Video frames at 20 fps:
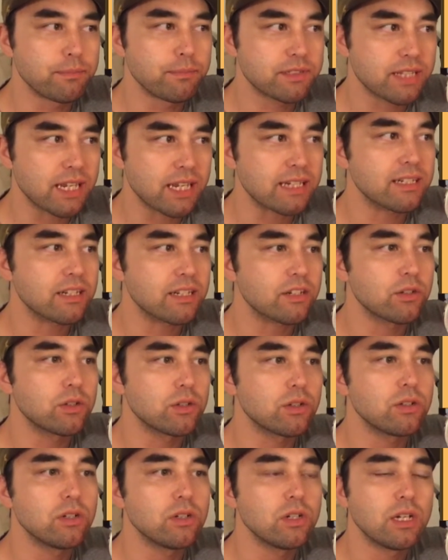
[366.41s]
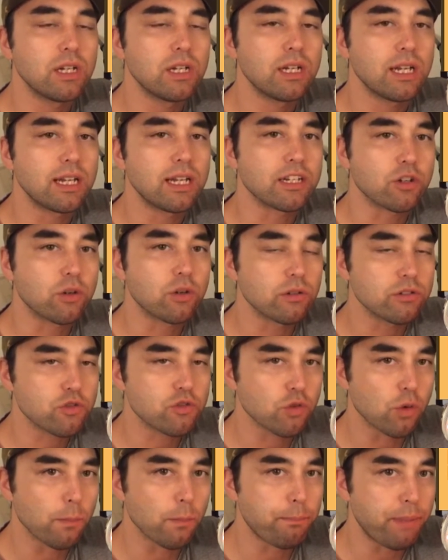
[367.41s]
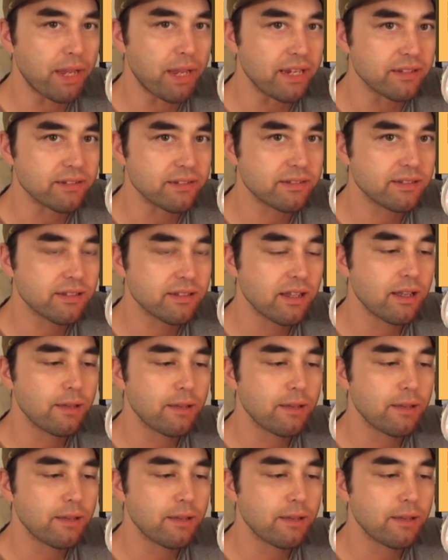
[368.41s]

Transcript: technical and cultural base